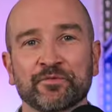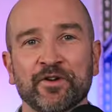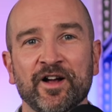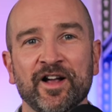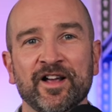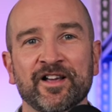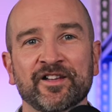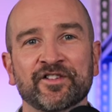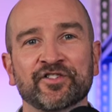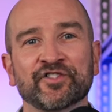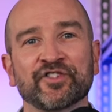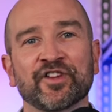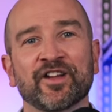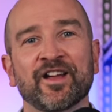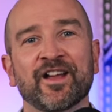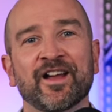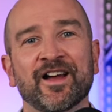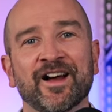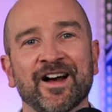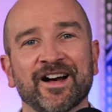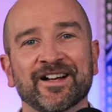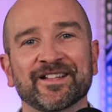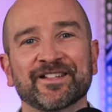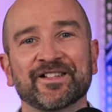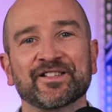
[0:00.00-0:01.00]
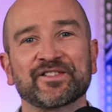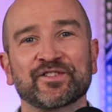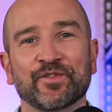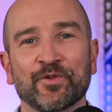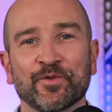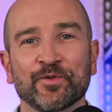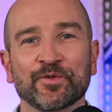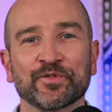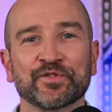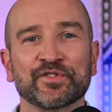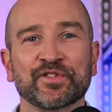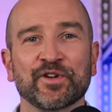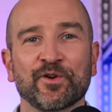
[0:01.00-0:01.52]
range, and there's
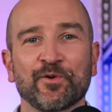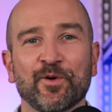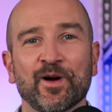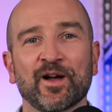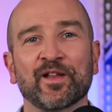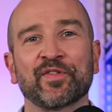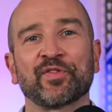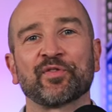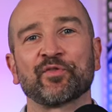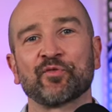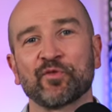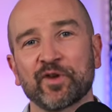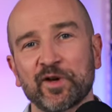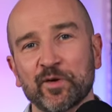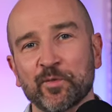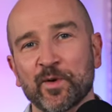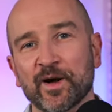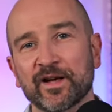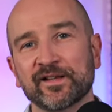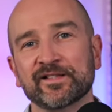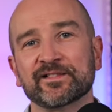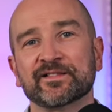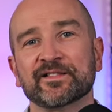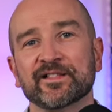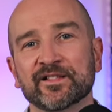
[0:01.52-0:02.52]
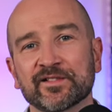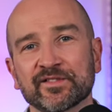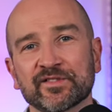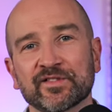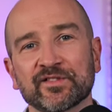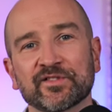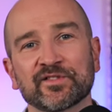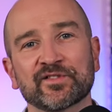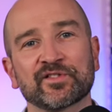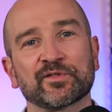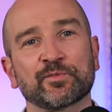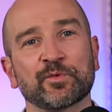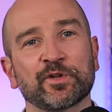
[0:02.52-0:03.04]
also a three-way
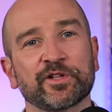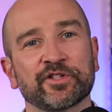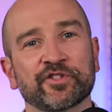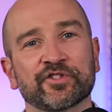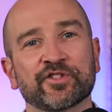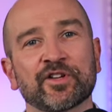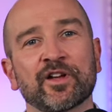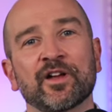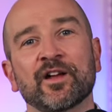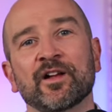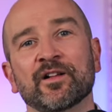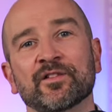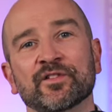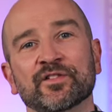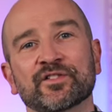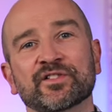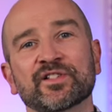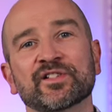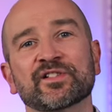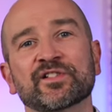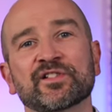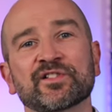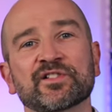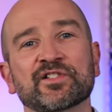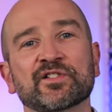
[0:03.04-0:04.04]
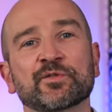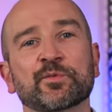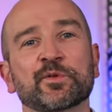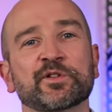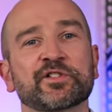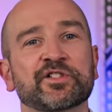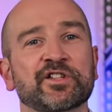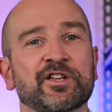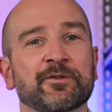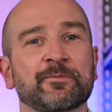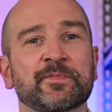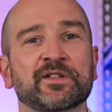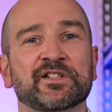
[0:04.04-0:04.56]
distance switch. The distance
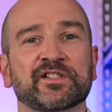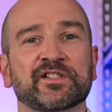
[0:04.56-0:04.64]
switch can be